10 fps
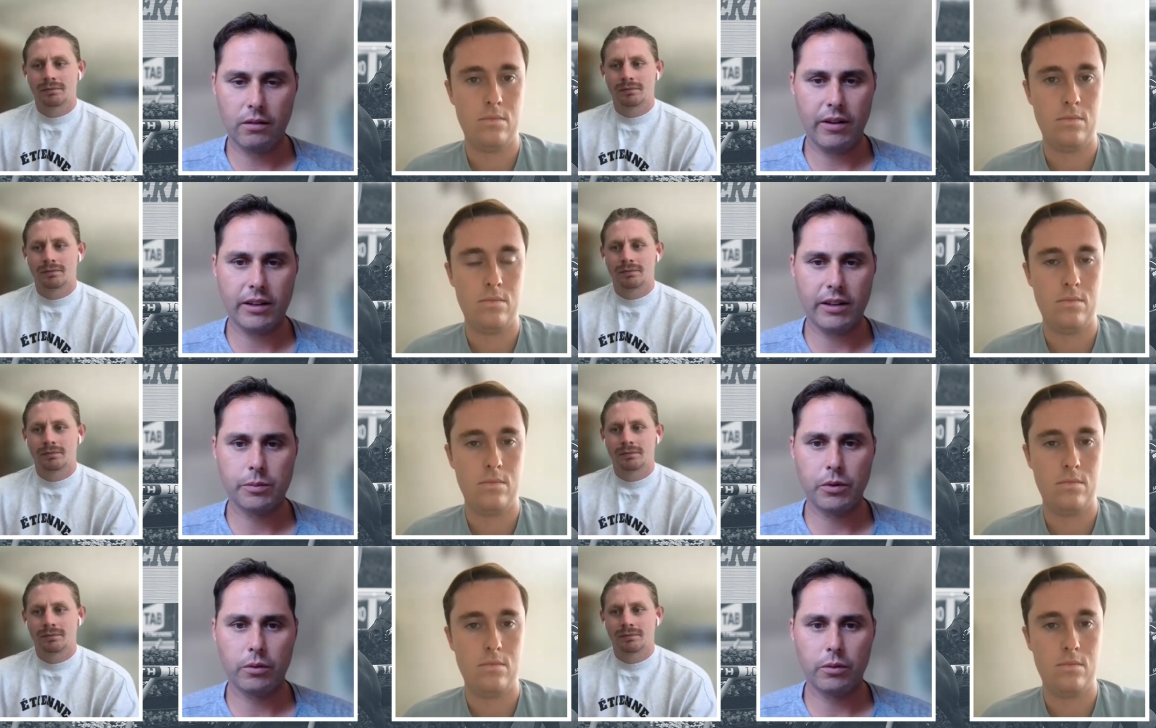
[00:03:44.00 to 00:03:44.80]
Speaker 1: the rest
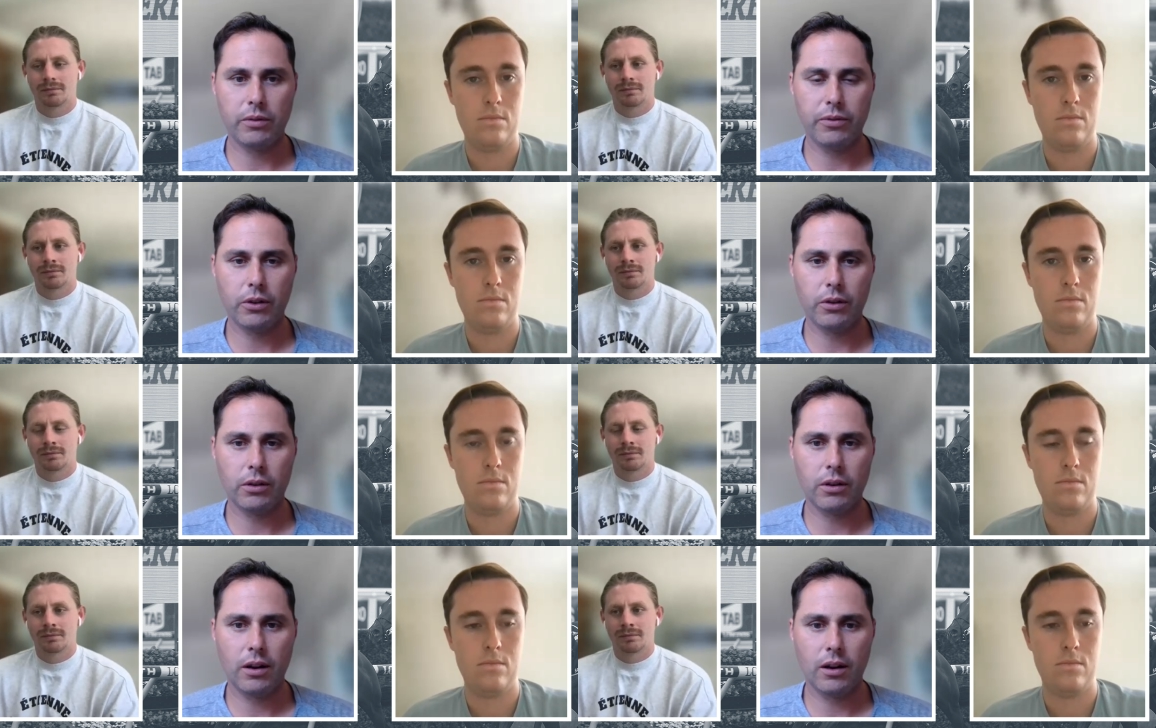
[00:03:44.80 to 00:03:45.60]
is beyond
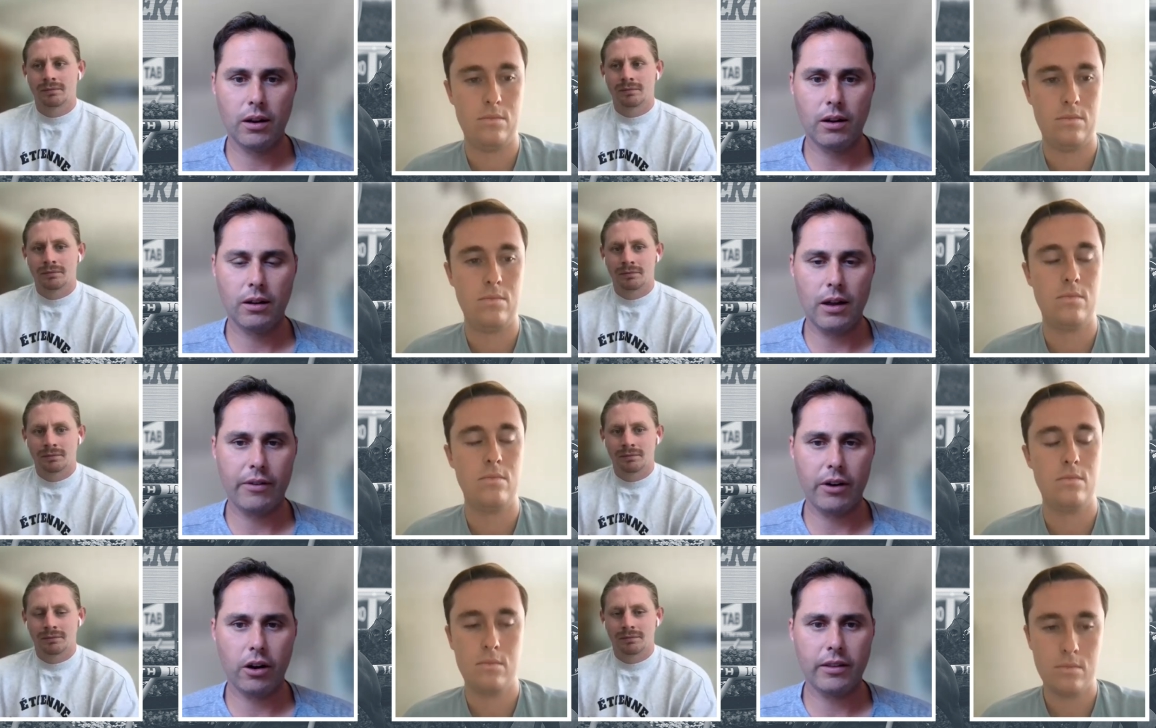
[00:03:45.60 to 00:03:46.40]
midfield.
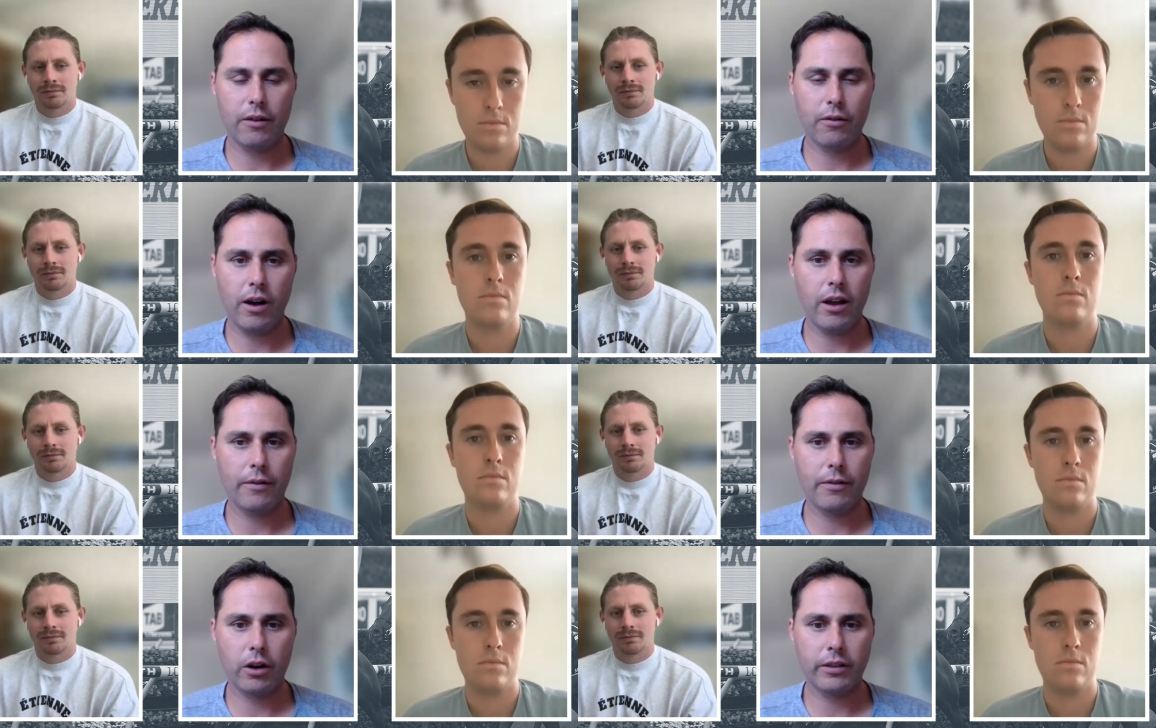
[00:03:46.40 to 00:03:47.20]
Have I got that right?
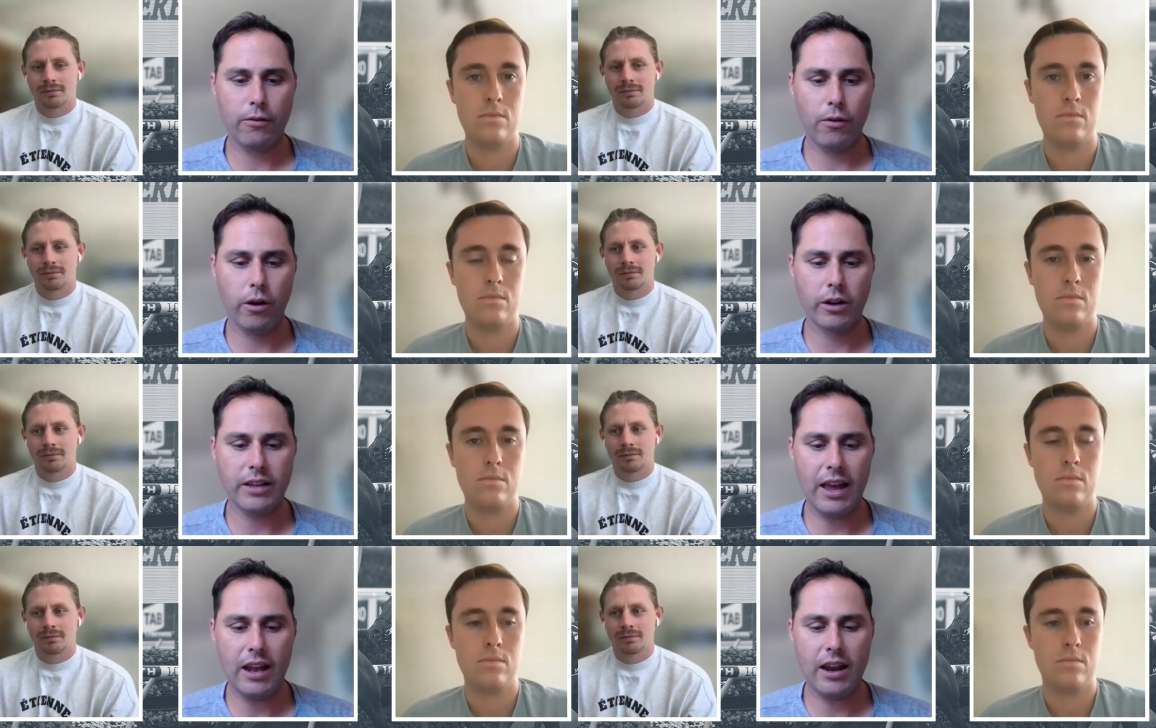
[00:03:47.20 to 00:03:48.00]
Have I got that wrong? Is
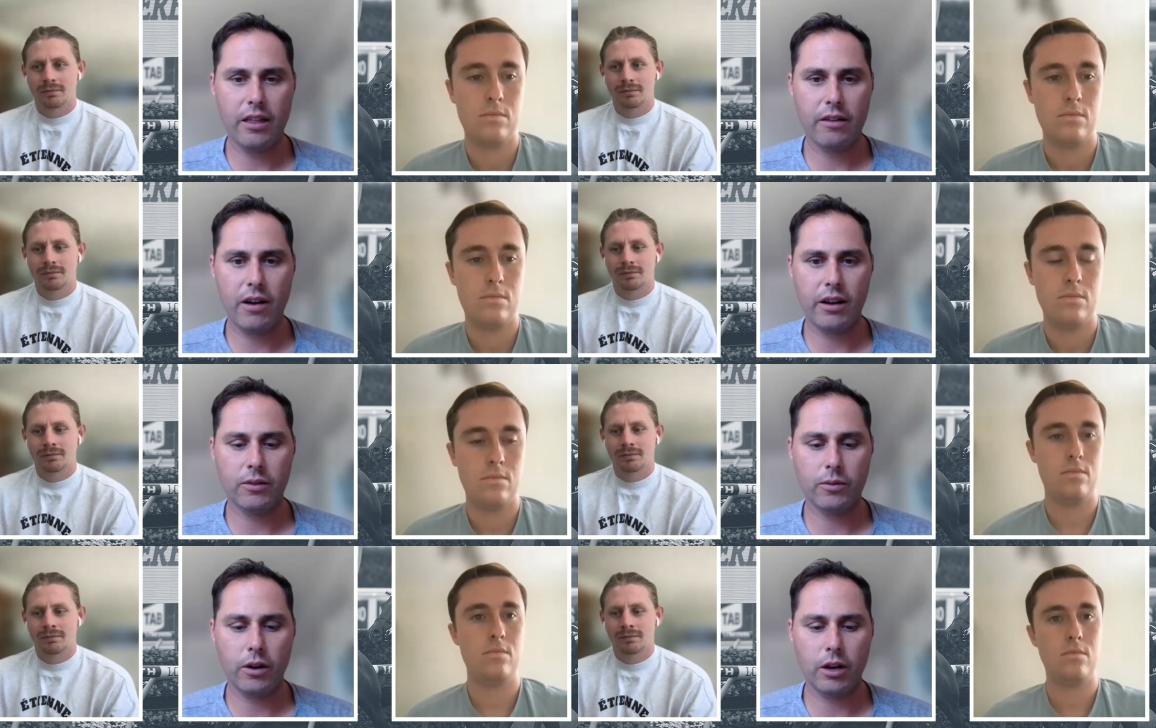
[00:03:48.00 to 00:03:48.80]
there any other
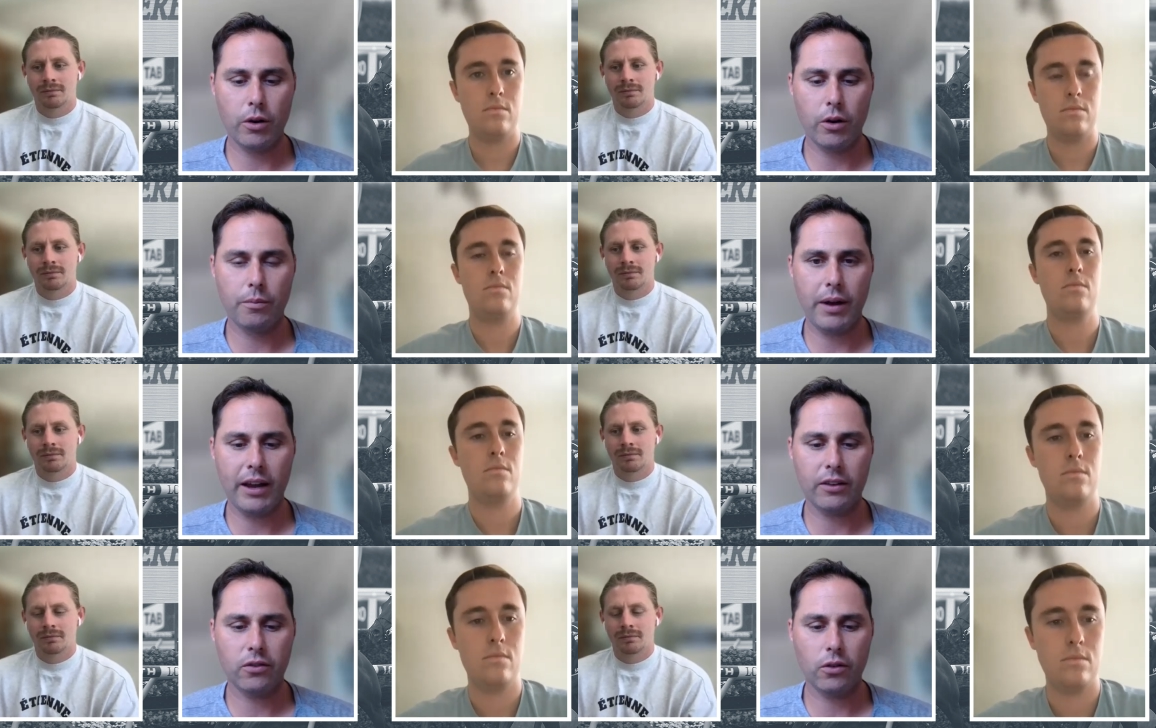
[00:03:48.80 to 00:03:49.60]
runners where it could be on
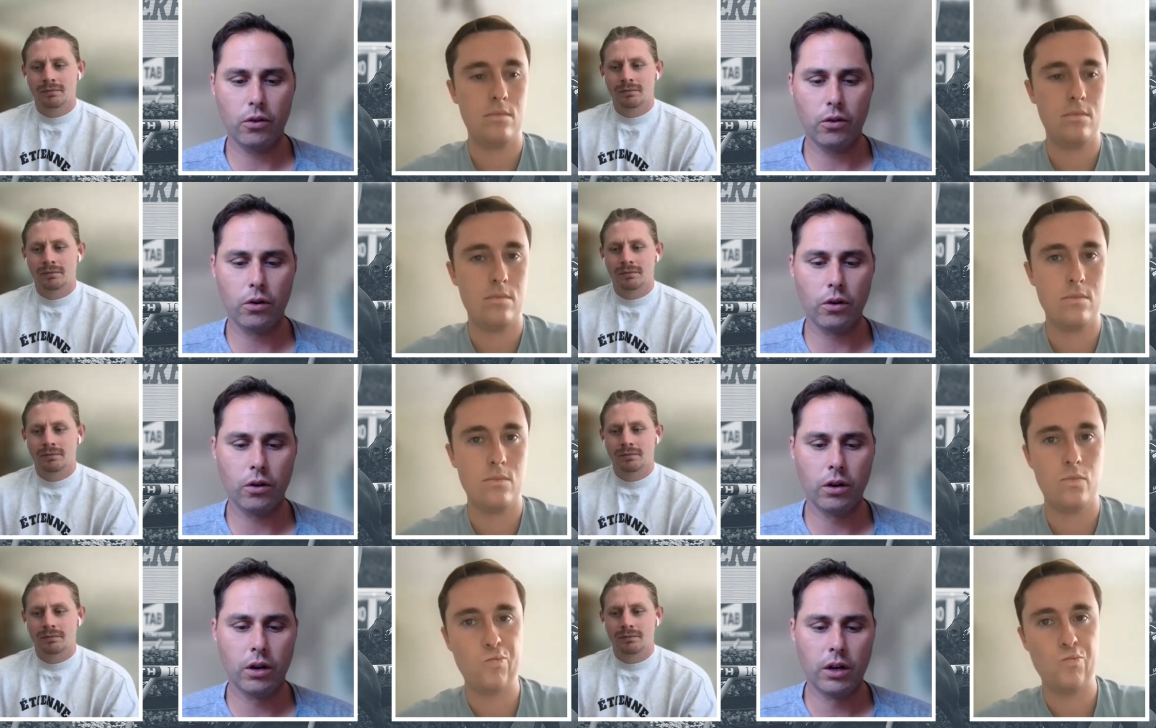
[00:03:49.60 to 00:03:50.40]
pace
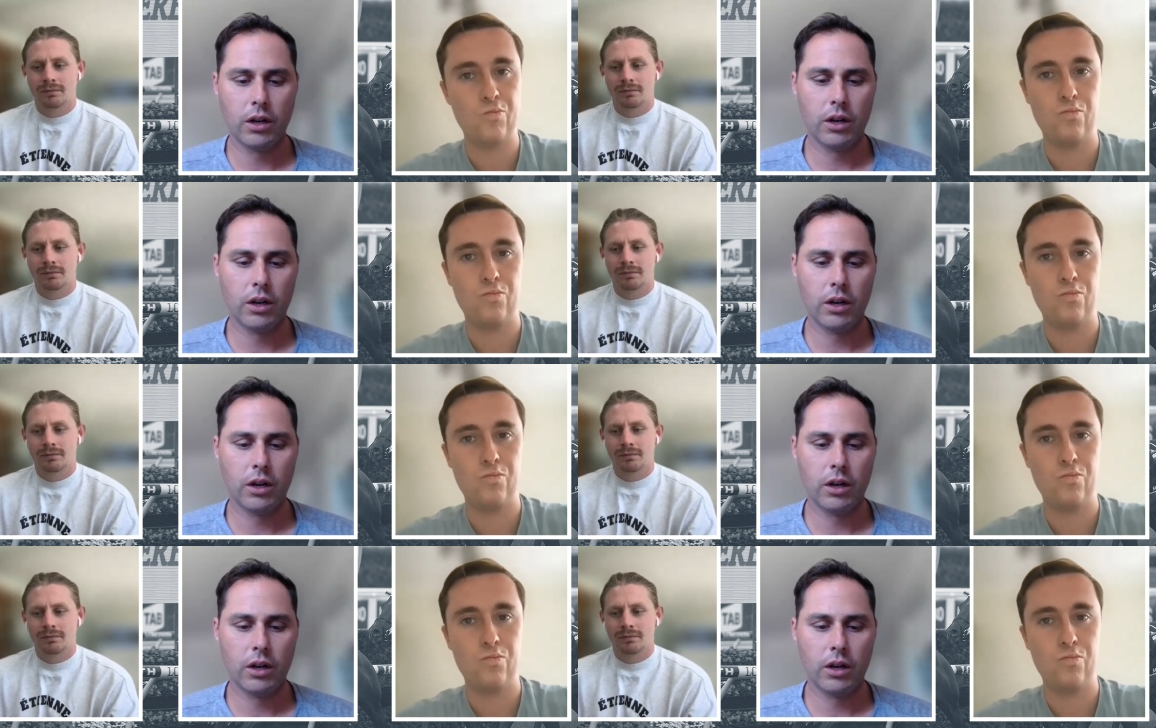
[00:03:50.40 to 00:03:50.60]
or